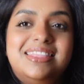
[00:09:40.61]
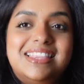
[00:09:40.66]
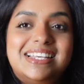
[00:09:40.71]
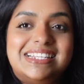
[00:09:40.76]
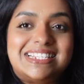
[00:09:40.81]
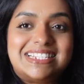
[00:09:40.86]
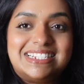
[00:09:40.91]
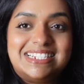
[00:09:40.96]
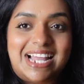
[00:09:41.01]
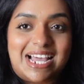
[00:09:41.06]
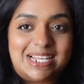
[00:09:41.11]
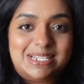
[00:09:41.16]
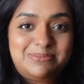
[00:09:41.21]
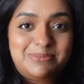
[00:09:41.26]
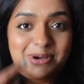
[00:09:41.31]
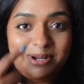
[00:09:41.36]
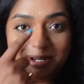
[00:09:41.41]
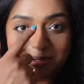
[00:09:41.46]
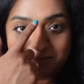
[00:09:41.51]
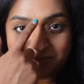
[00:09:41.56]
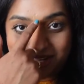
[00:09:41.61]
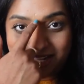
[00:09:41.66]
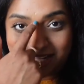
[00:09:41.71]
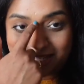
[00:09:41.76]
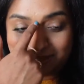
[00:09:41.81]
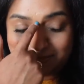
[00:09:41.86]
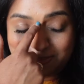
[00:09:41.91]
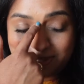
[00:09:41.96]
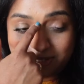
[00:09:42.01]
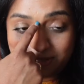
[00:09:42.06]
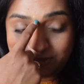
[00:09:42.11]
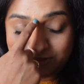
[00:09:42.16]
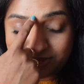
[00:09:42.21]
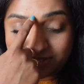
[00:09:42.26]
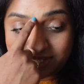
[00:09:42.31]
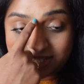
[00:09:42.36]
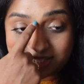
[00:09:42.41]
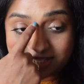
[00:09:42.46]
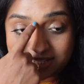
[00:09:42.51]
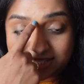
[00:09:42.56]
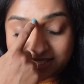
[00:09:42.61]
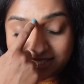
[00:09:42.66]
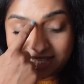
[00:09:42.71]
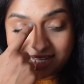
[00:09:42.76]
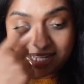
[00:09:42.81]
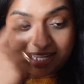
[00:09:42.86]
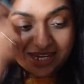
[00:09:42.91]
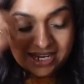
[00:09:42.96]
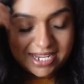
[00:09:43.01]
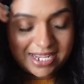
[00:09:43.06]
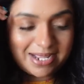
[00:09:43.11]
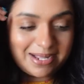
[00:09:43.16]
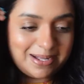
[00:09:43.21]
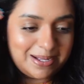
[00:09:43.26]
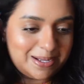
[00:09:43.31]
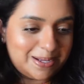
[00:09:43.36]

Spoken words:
this glass bottle my husband uses, like